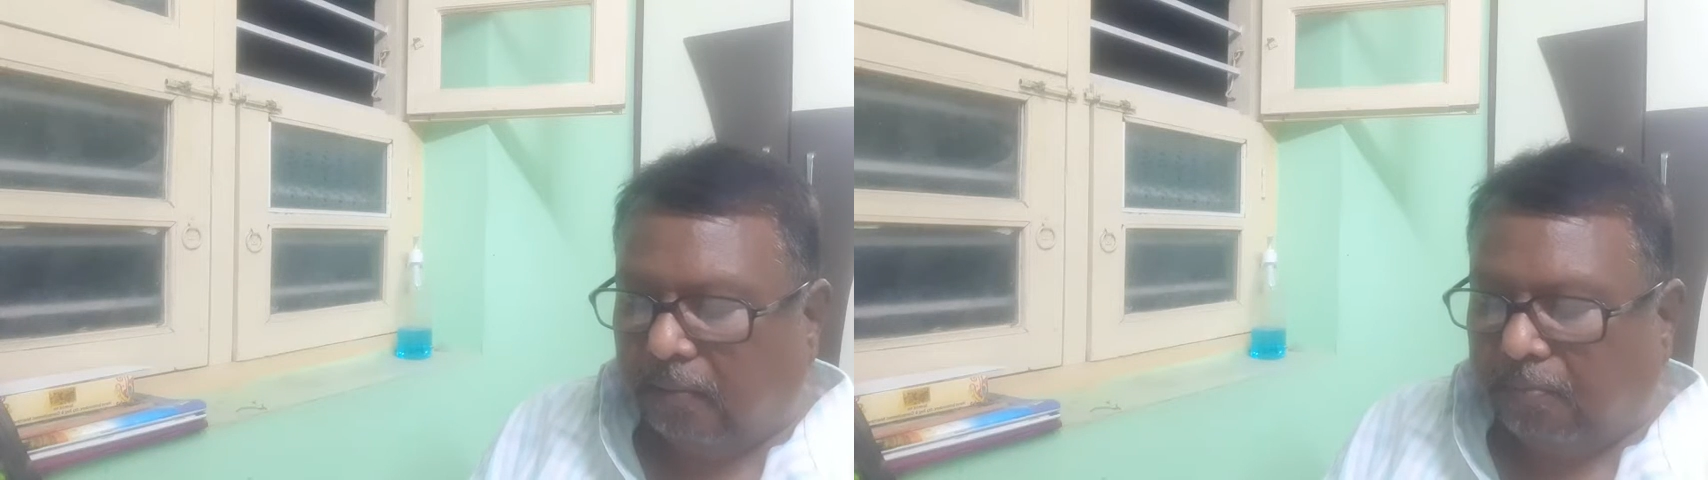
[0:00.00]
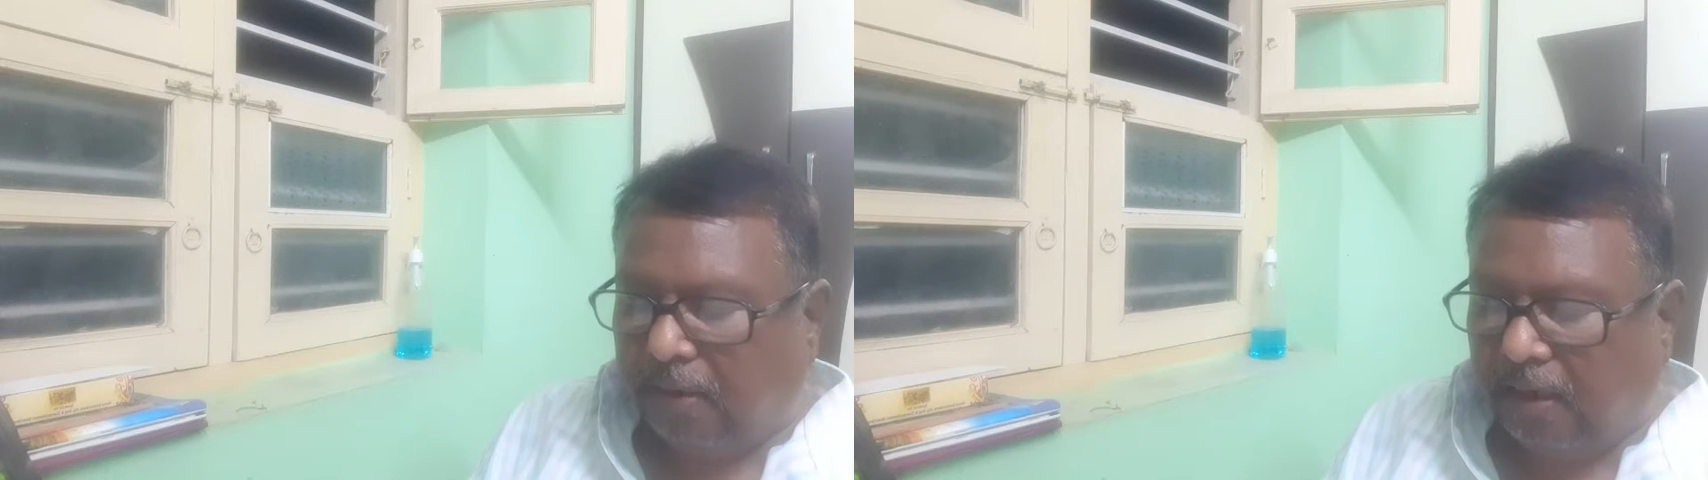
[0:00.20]

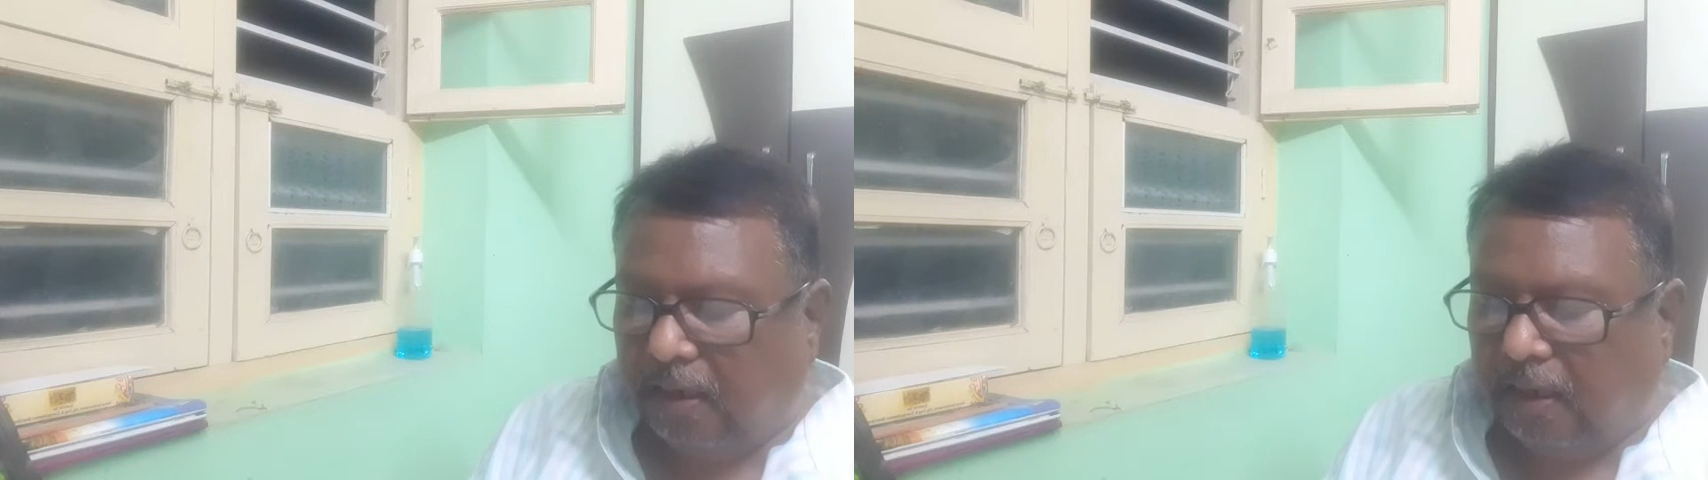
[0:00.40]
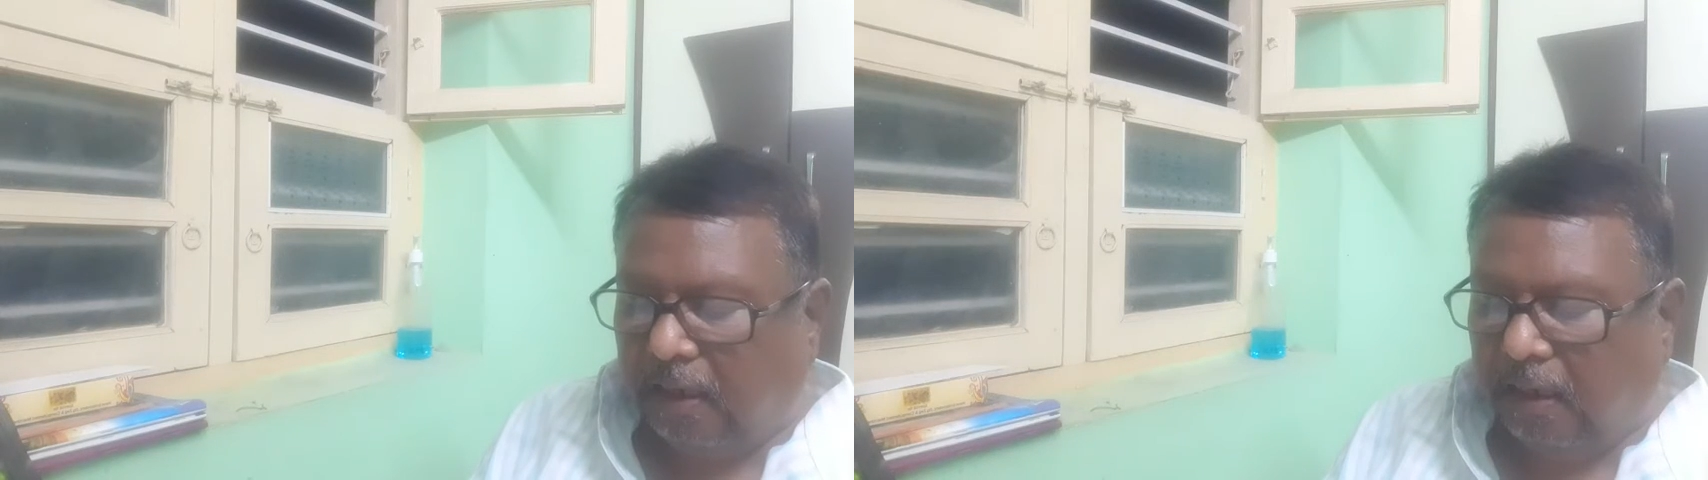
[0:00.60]

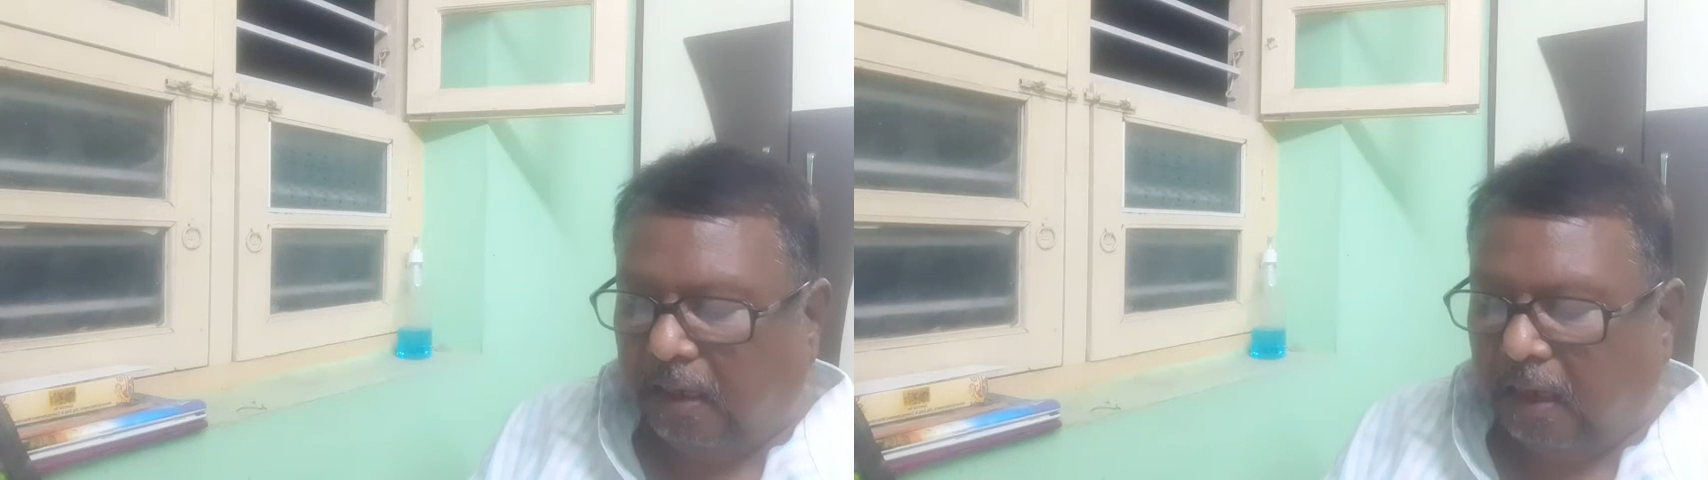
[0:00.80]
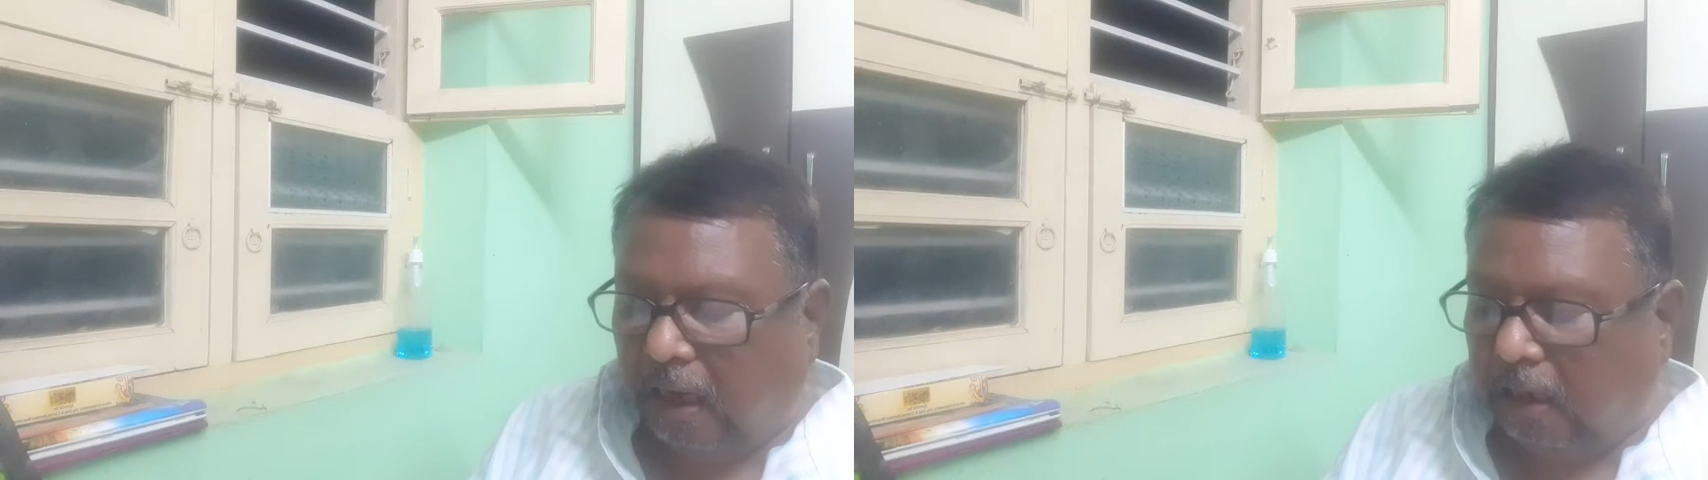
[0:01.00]
mainly
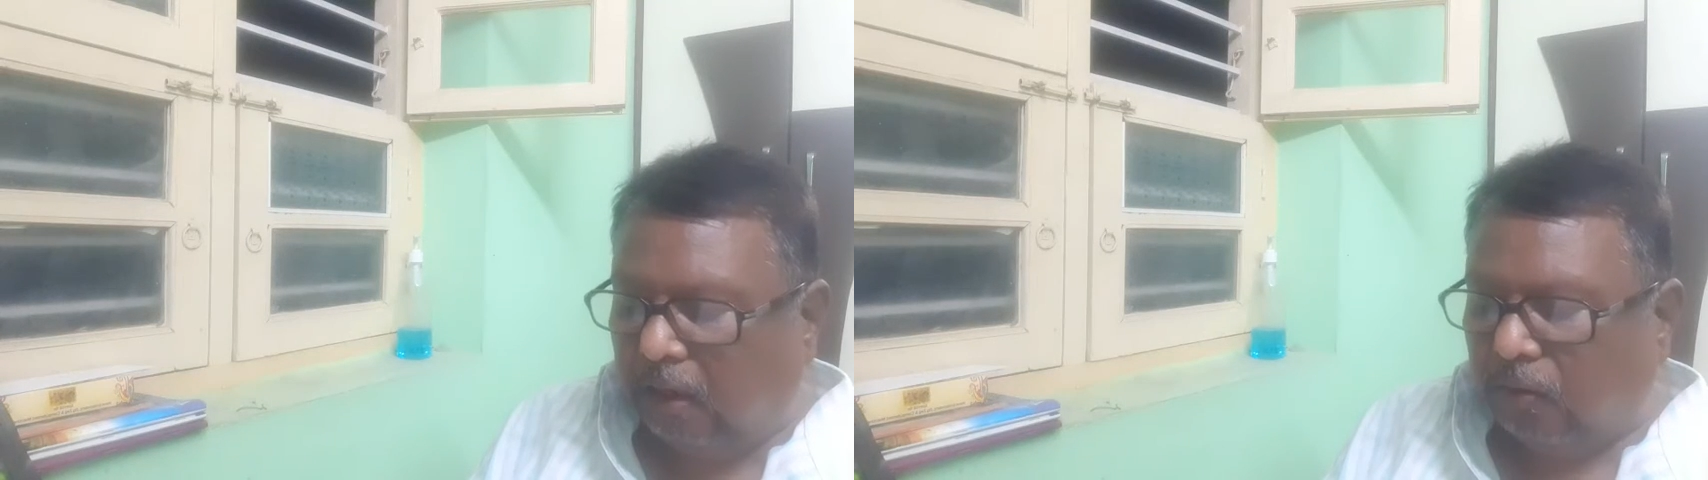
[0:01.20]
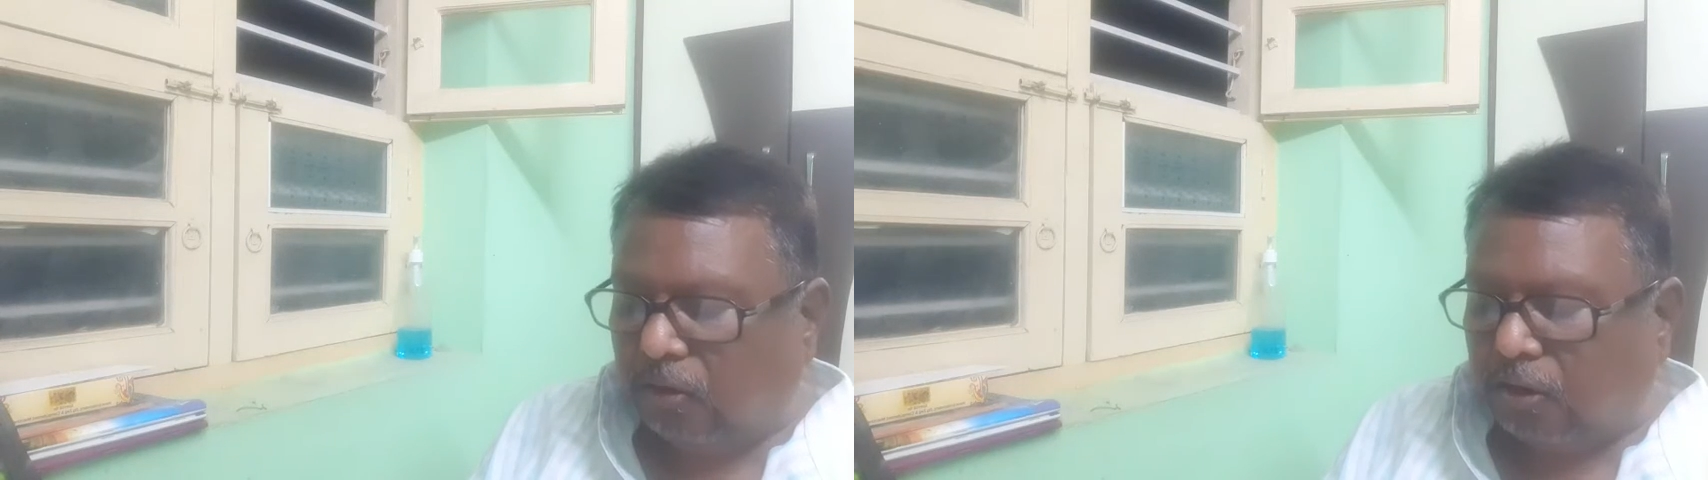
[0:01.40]

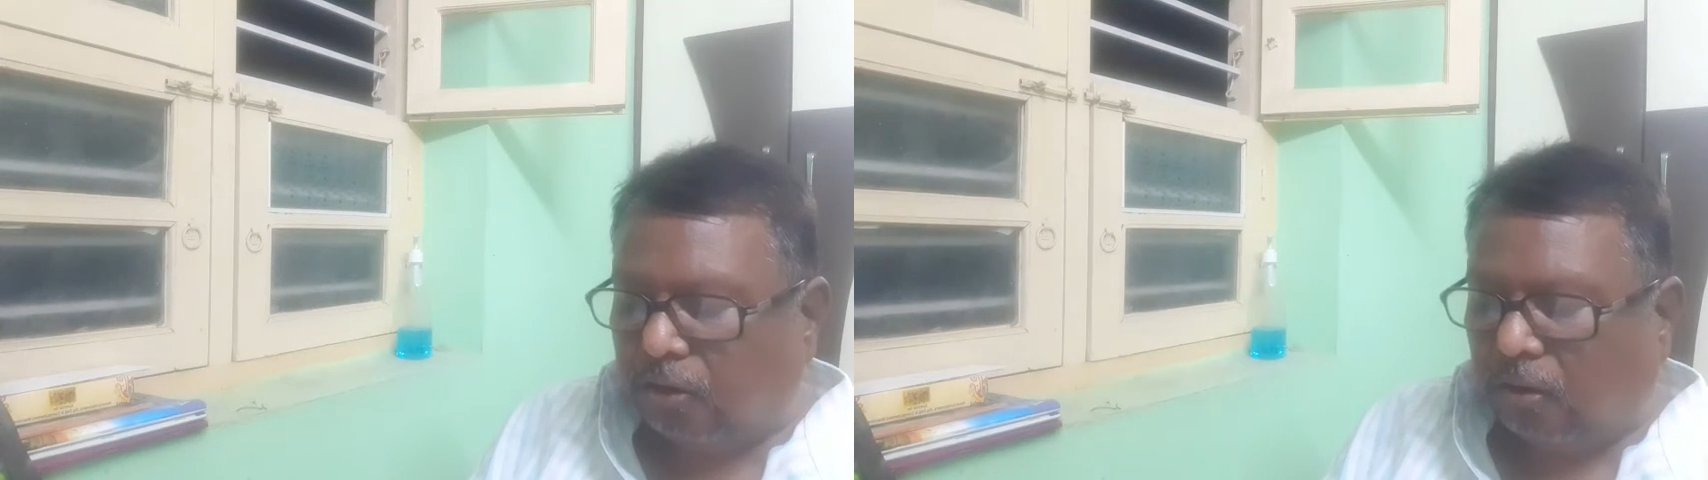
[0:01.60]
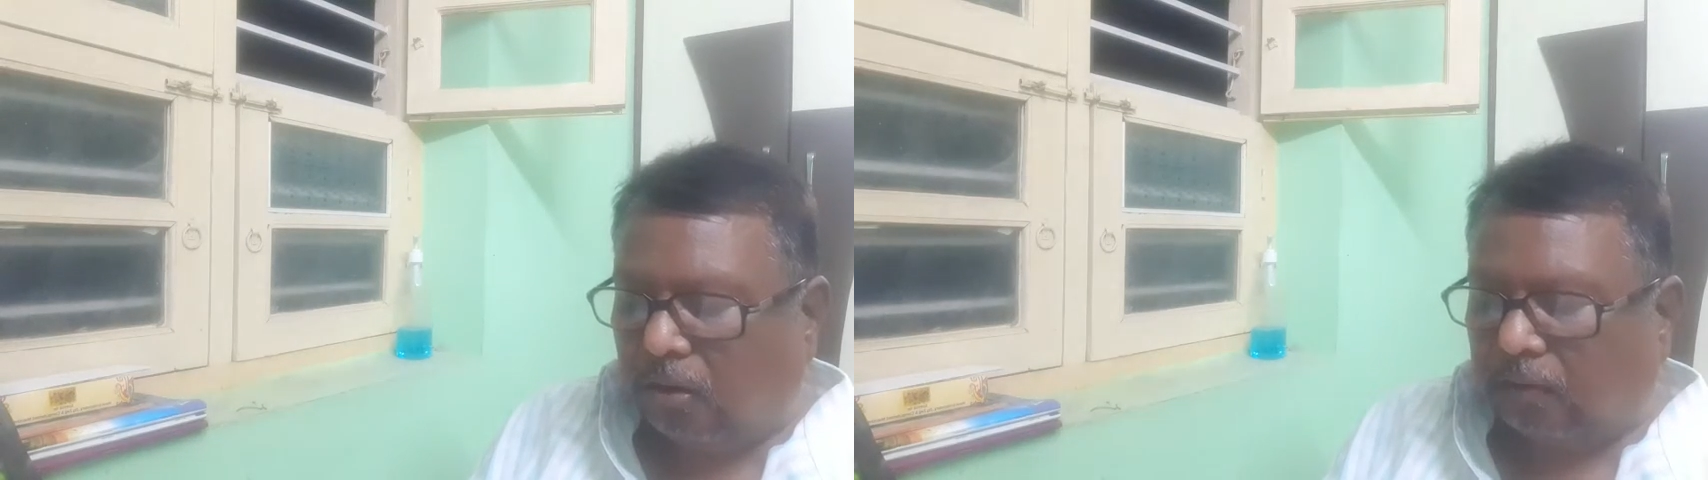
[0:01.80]

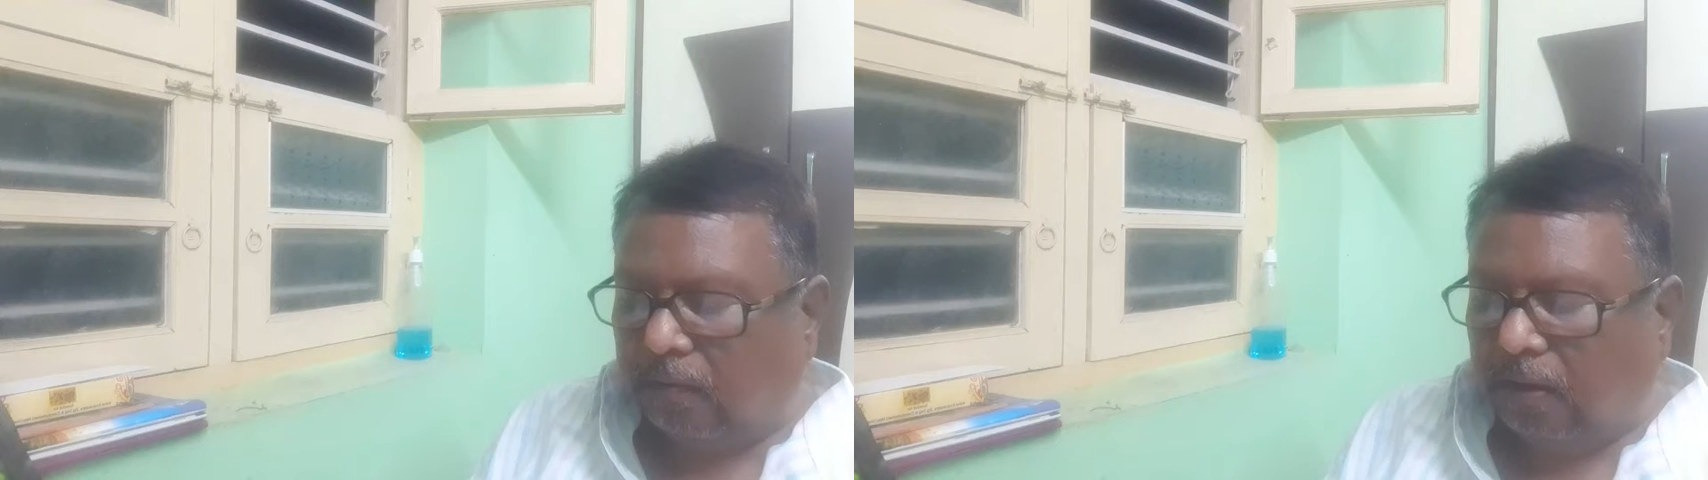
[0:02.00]
aldosterone.